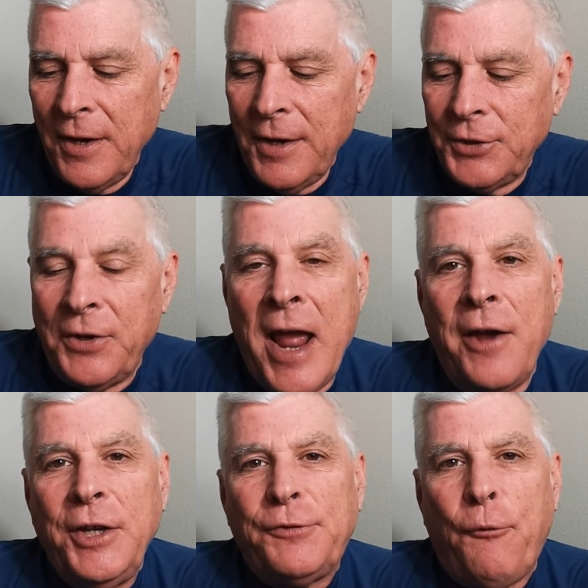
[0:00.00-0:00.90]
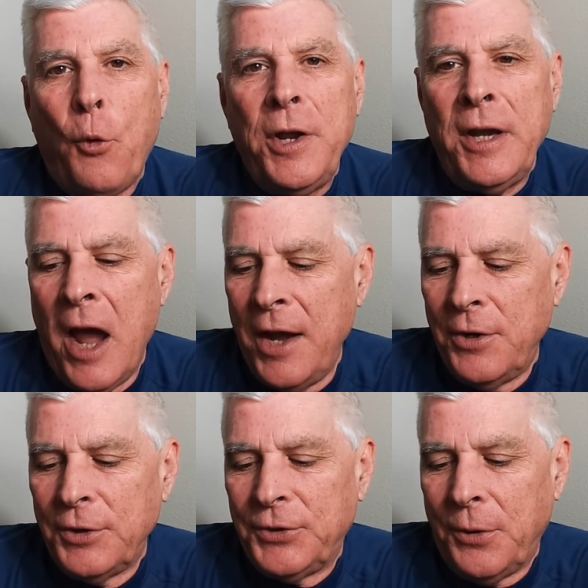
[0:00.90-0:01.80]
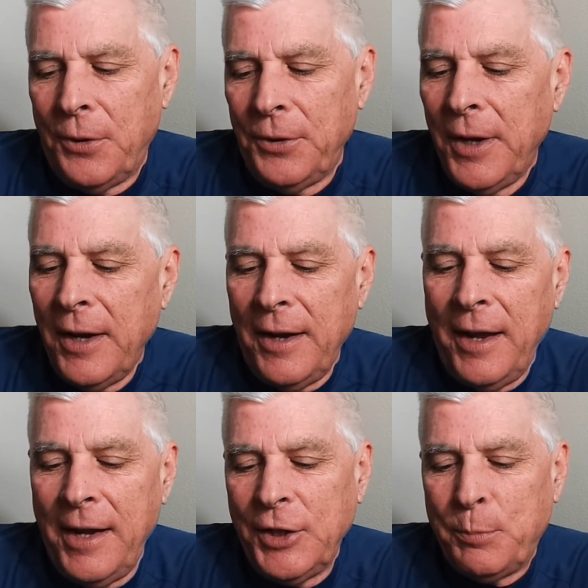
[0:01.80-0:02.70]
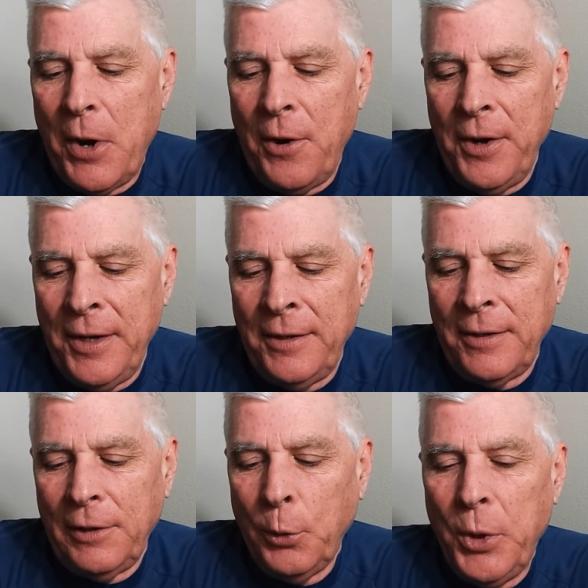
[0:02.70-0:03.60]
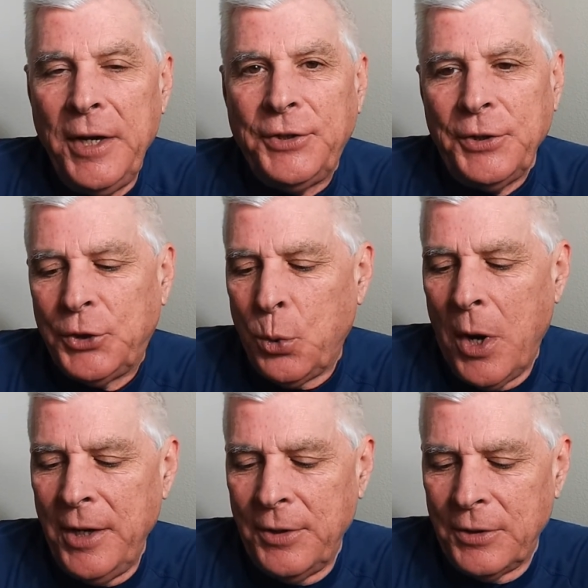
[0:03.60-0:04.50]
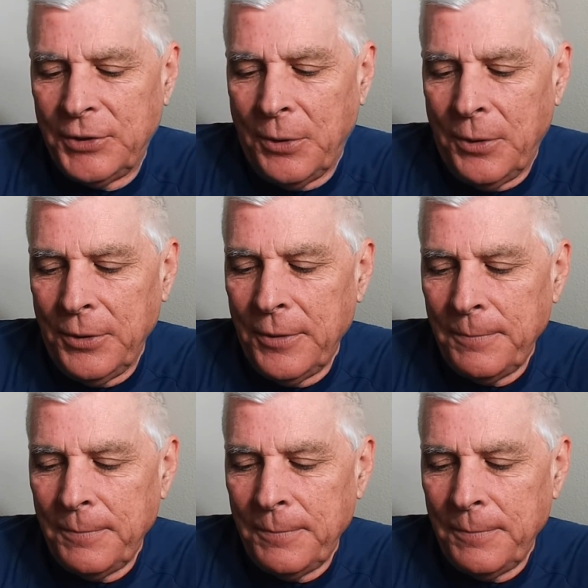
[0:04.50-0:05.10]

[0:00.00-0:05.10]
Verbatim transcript: So now he's 49 years old and he's marrying Louise, who's 20 years old.